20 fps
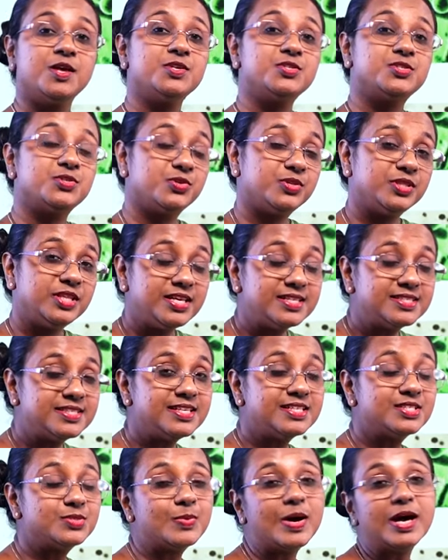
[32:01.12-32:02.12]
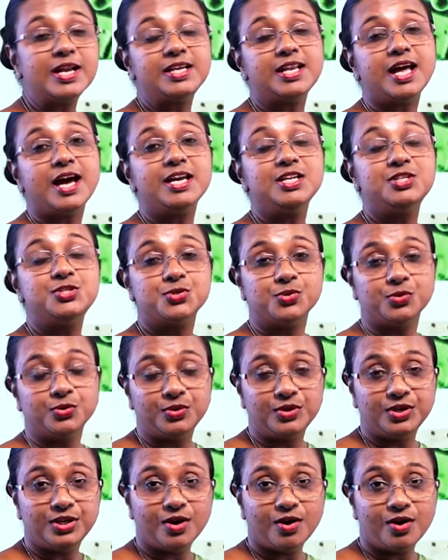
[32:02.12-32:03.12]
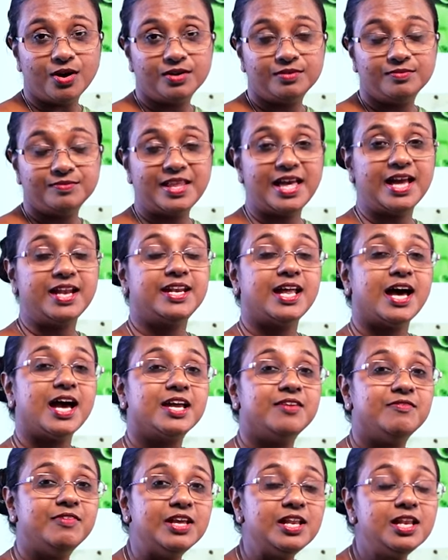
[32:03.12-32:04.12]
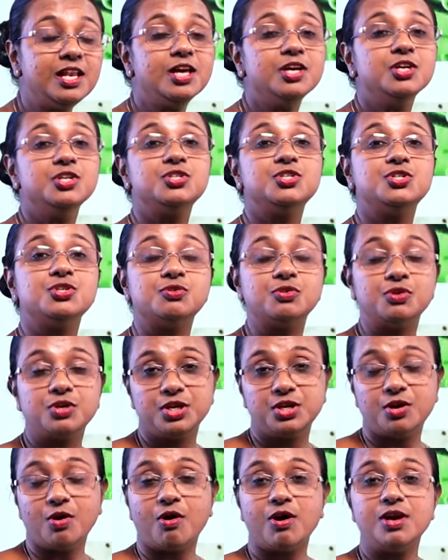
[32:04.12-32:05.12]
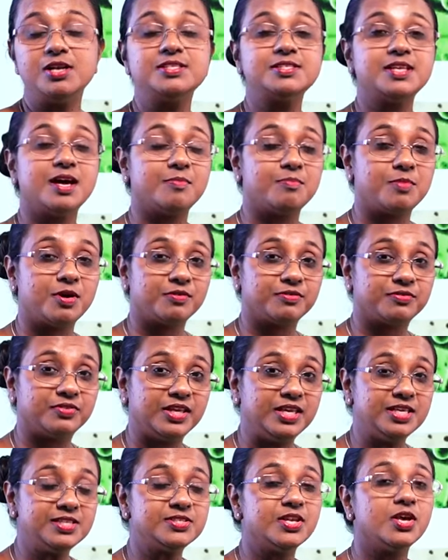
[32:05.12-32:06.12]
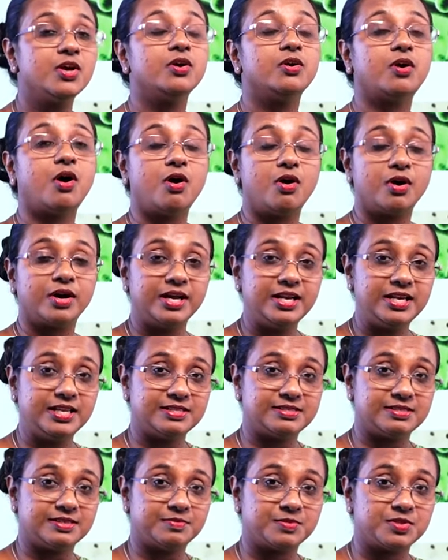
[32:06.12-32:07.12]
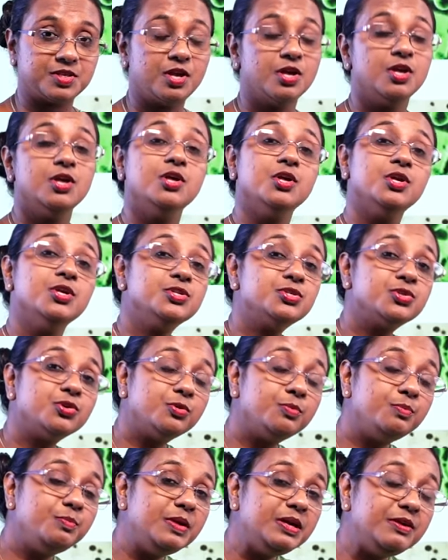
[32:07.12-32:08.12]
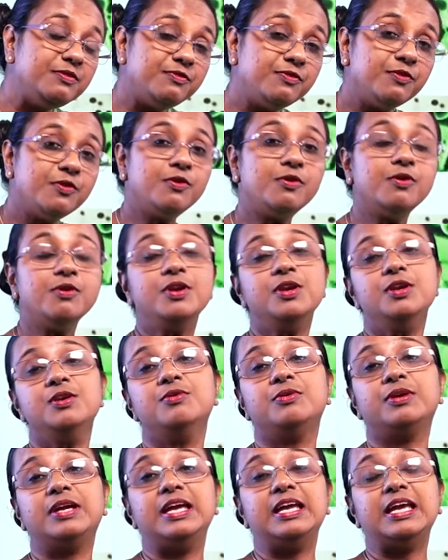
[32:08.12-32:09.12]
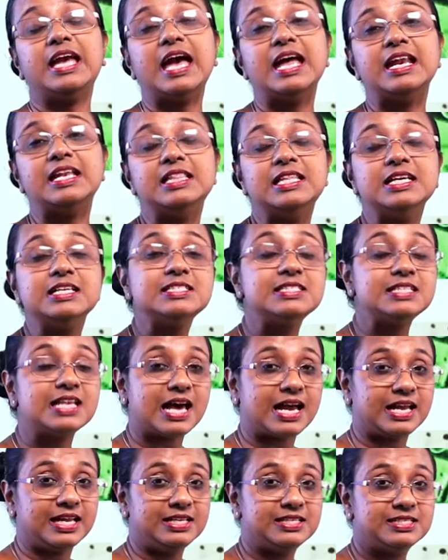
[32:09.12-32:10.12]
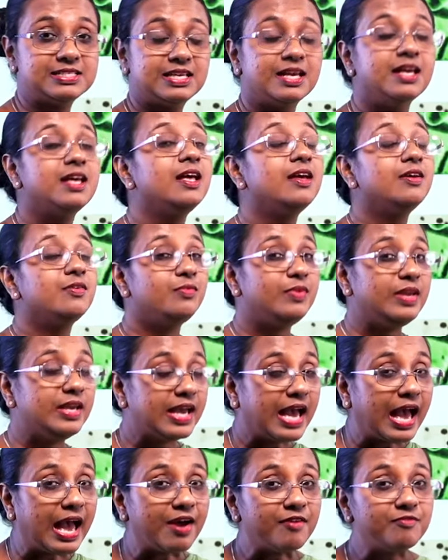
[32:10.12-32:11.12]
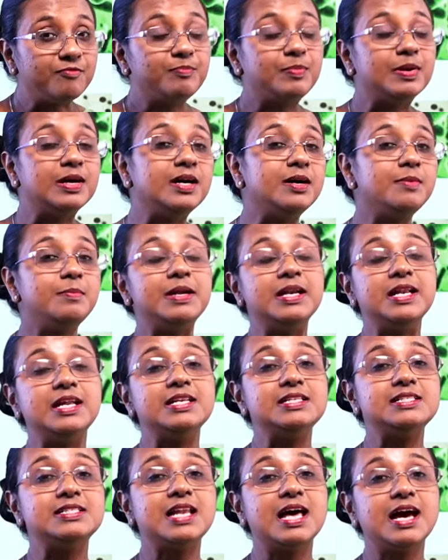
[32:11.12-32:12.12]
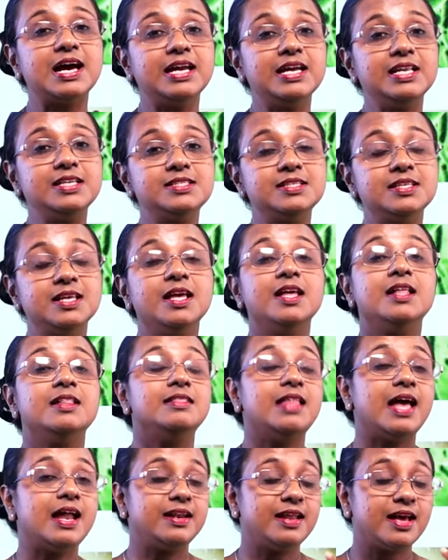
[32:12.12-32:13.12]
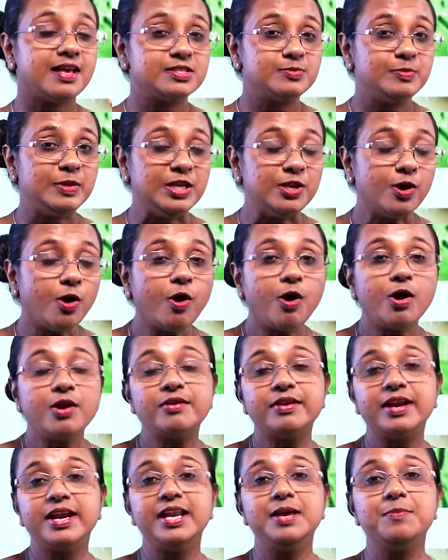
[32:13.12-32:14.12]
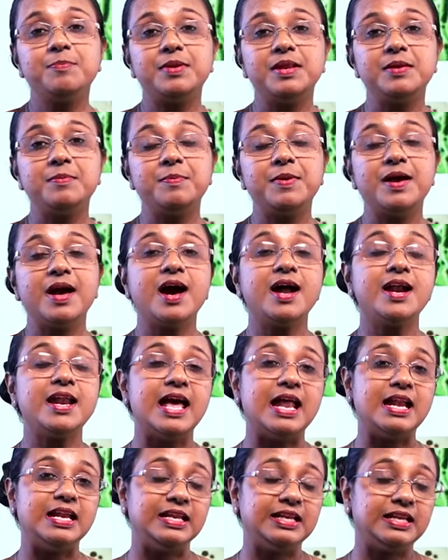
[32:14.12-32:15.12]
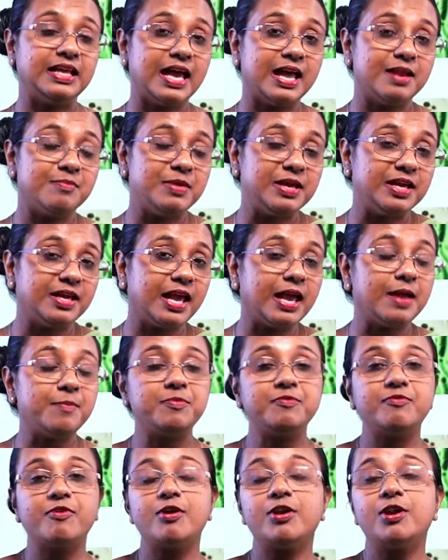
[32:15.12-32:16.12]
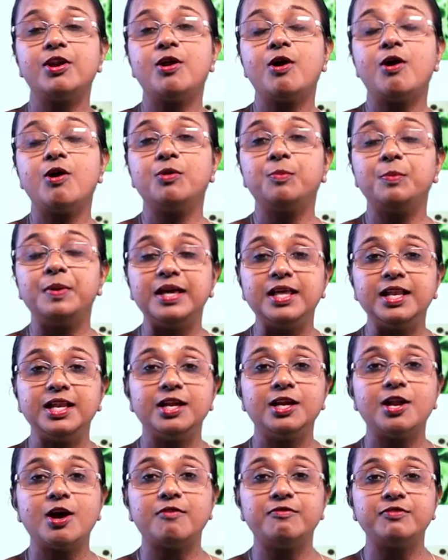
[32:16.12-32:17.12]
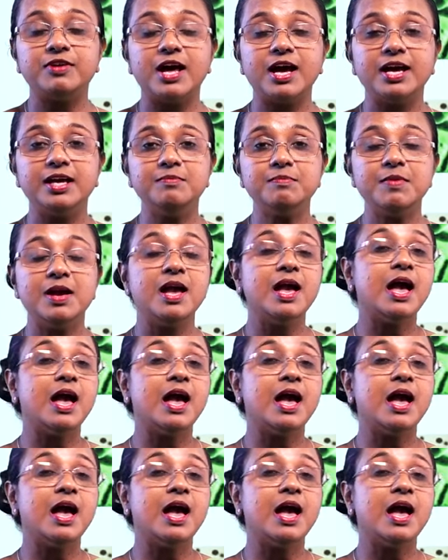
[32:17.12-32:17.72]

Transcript: So this is what I told you, that I will show you all some of these organisms. So before looking at the slides, we have permanent slides that has been already prepared and it can be kept for a long period of time.